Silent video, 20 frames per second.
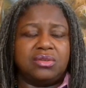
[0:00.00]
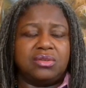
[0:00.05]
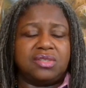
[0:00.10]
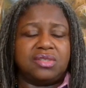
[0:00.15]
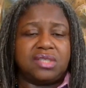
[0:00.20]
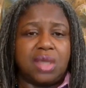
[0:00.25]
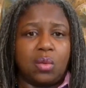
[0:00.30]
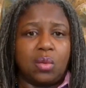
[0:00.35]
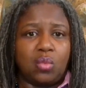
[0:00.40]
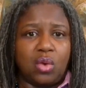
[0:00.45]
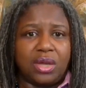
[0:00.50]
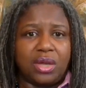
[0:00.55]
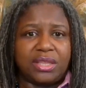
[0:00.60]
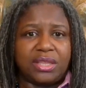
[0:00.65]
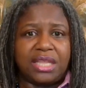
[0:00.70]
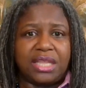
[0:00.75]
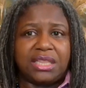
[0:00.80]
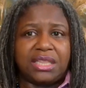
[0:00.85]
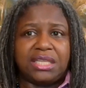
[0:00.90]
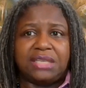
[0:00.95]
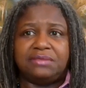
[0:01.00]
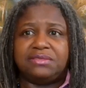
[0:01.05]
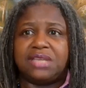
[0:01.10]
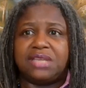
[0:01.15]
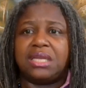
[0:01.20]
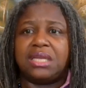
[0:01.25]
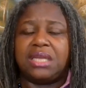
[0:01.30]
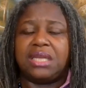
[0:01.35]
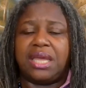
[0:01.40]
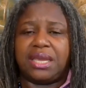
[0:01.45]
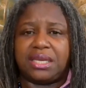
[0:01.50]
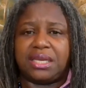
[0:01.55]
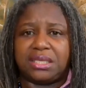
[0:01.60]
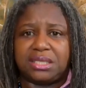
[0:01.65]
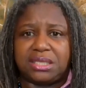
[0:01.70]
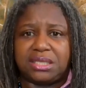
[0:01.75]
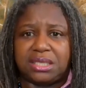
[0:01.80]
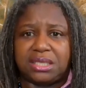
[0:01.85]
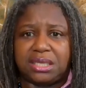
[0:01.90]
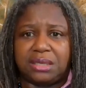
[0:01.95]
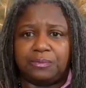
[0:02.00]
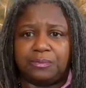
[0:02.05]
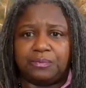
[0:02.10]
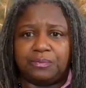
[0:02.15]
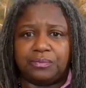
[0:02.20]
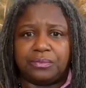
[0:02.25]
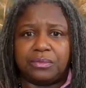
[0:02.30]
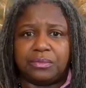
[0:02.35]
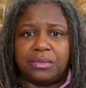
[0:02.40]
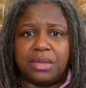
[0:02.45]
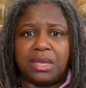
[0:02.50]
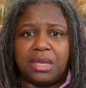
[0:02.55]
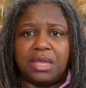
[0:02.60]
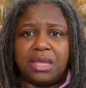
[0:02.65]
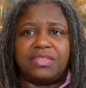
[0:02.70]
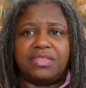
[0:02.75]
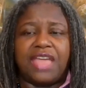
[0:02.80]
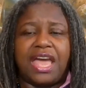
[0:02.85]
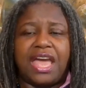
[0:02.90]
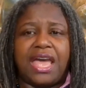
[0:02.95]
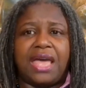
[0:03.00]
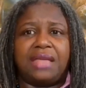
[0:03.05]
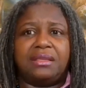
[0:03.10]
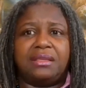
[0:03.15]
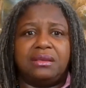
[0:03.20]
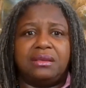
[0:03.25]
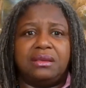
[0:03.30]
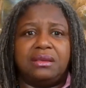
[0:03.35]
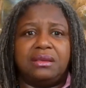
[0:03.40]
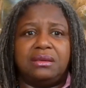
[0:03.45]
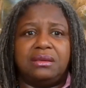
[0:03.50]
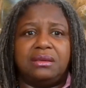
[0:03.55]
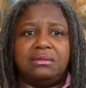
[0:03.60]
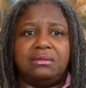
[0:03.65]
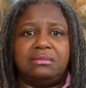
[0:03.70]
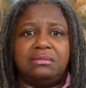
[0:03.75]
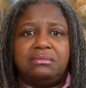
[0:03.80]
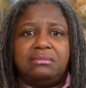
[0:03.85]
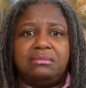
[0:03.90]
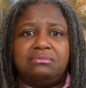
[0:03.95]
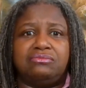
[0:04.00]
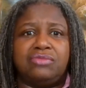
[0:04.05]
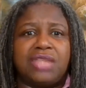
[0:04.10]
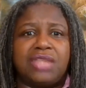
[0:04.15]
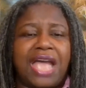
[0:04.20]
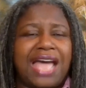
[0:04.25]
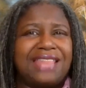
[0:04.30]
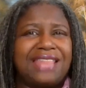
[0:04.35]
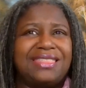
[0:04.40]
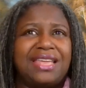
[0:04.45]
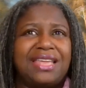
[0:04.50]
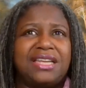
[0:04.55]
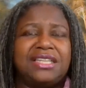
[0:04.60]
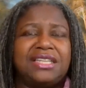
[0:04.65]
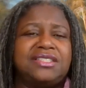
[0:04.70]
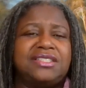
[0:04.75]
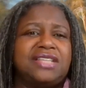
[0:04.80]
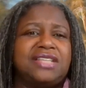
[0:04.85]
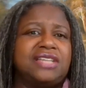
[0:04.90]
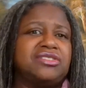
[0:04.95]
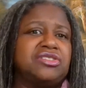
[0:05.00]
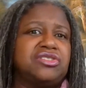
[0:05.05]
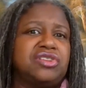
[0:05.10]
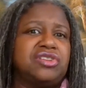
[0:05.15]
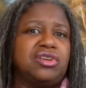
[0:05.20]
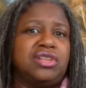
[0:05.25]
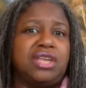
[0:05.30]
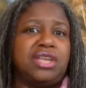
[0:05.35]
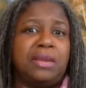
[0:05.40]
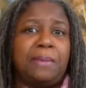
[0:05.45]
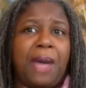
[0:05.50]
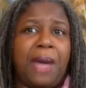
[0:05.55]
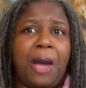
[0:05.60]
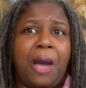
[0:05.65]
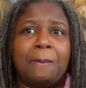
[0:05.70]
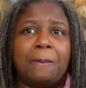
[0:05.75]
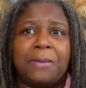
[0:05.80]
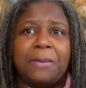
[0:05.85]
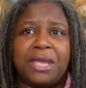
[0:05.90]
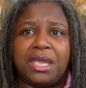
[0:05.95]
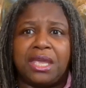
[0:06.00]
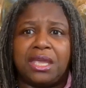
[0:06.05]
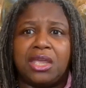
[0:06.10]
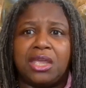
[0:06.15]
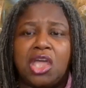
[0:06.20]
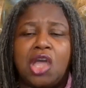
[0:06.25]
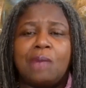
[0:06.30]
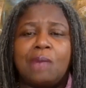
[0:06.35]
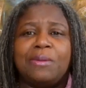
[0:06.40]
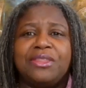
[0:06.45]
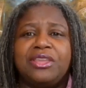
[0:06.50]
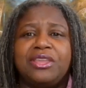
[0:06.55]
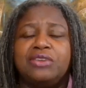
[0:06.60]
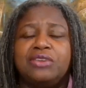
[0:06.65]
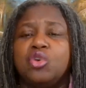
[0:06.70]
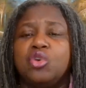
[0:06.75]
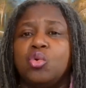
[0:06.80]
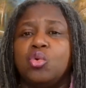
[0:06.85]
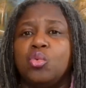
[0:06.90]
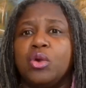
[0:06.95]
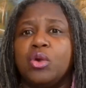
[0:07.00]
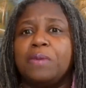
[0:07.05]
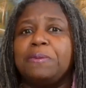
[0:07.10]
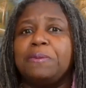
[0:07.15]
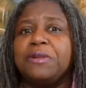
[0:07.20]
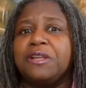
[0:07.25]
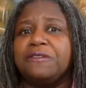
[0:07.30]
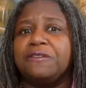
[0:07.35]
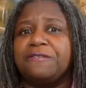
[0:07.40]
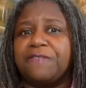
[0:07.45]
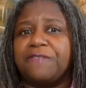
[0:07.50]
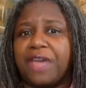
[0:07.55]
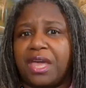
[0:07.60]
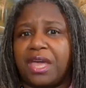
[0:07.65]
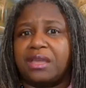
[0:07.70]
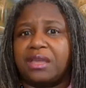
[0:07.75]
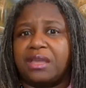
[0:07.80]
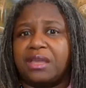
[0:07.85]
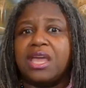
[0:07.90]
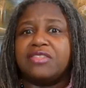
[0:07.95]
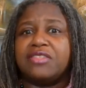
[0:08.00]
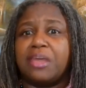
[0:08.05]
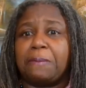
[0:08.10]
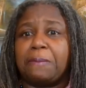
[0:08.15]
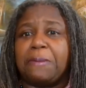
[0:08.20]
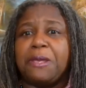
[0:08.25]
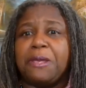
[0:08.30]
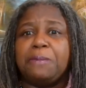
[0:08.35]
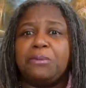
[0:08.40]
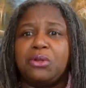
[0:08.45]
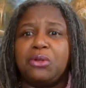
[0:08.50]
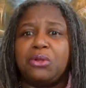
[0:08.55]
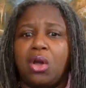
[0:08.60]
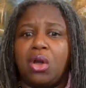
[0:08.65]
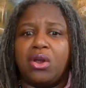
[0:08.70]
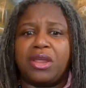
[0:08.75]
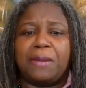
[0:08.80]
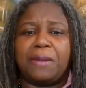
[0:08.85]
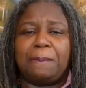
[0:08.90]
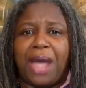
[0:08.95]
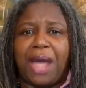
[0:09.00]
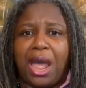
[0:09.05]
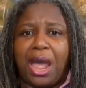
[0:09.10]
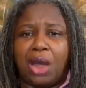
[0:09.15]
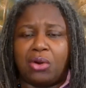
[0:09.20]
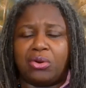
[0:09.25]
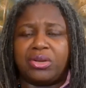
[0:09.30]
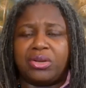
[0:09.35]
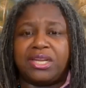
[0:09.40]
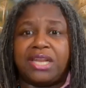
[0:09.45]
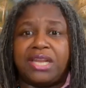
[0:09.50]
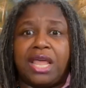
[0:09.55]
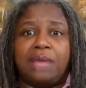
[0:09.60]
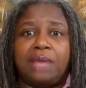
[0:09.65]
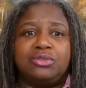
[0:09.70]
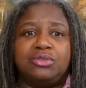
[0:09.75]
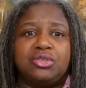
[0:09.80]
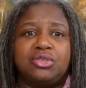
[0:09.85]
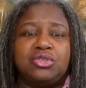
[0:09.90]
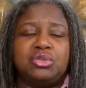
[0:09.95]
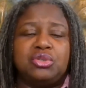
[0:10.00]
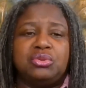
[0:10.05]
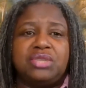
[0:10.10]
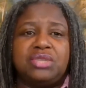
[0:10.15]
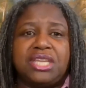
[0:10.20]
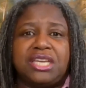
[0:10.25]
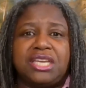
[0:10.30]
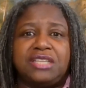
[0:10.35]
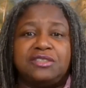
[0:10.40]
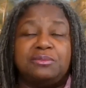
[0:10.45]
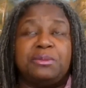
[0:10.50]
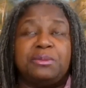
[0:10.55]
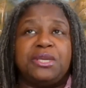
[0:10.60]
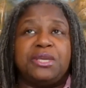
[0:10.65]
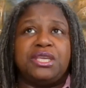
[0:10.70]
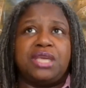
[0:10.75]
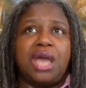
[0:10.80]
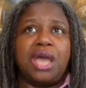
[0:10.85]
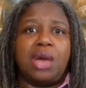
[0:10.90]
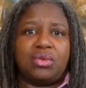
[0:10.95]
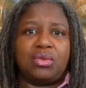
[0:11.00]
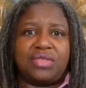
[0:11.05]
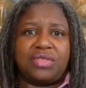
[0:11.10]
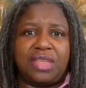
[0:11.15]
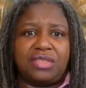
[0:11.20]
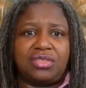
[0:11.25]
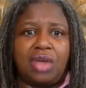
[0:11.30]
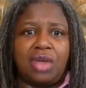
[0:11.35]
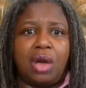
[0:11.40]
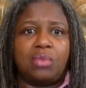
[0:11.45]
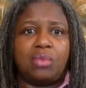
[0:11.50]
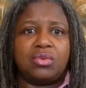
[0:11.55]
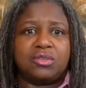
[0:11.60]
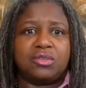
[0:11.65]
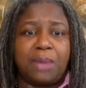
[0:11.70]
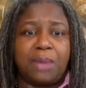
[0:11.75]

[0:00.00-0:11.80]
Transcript: someone that leaves a legacy, that not that it's necessarily about me, but there's a ripple effect that people are empowered and able to do things beyond what they thought was